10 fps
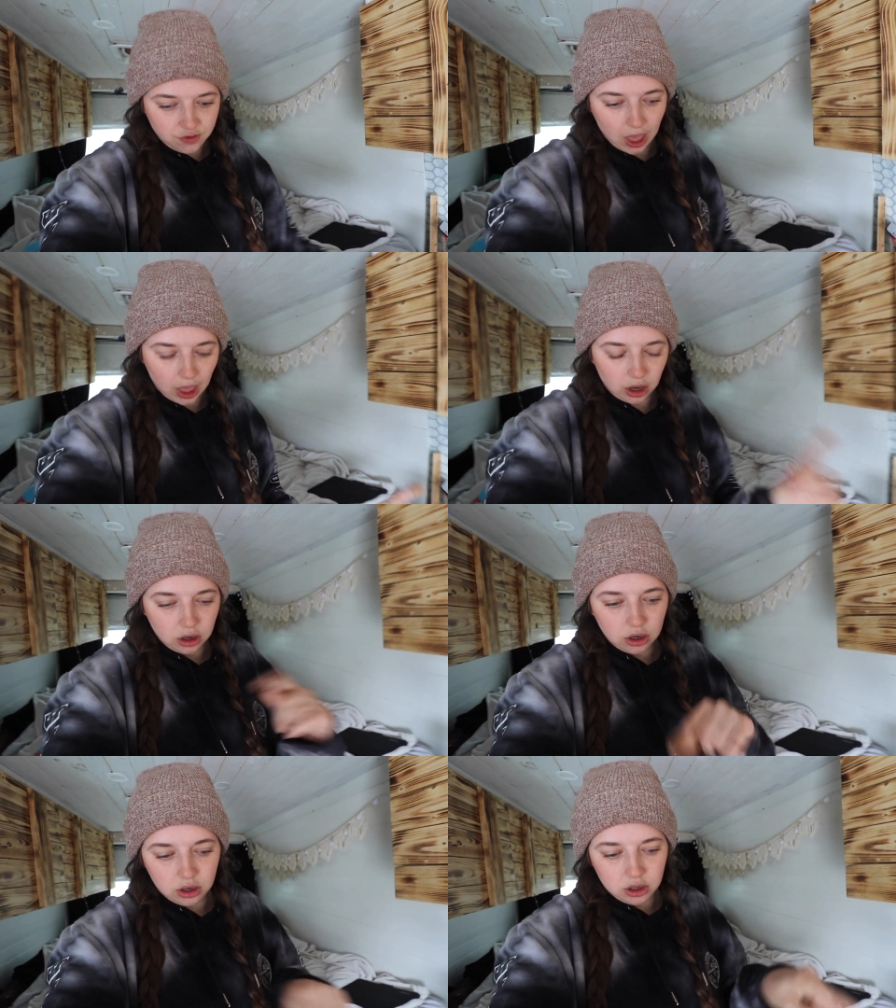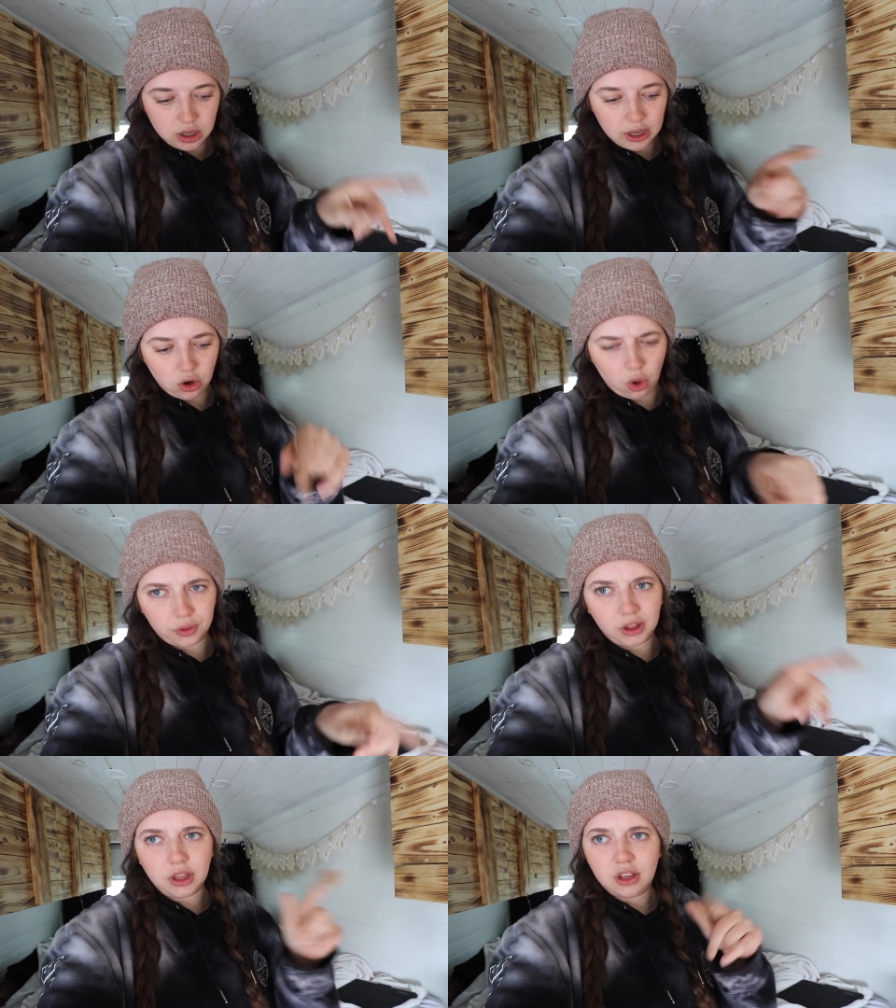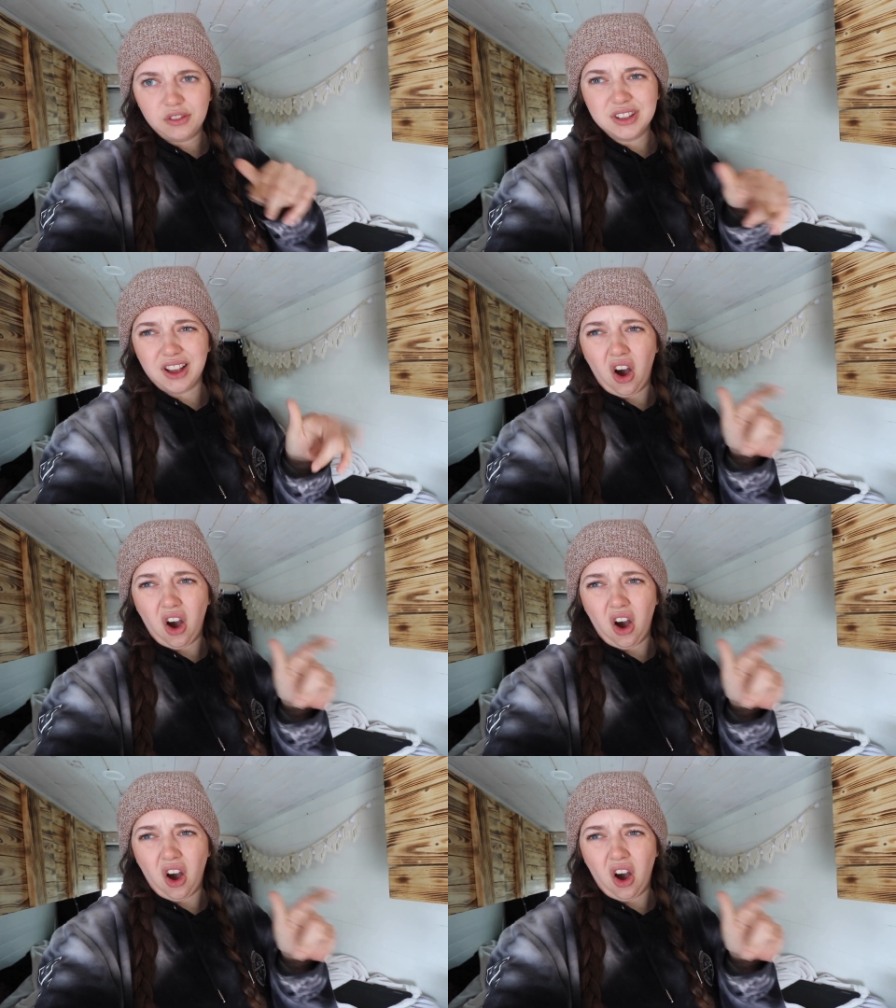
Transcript: that it'll only leak if it's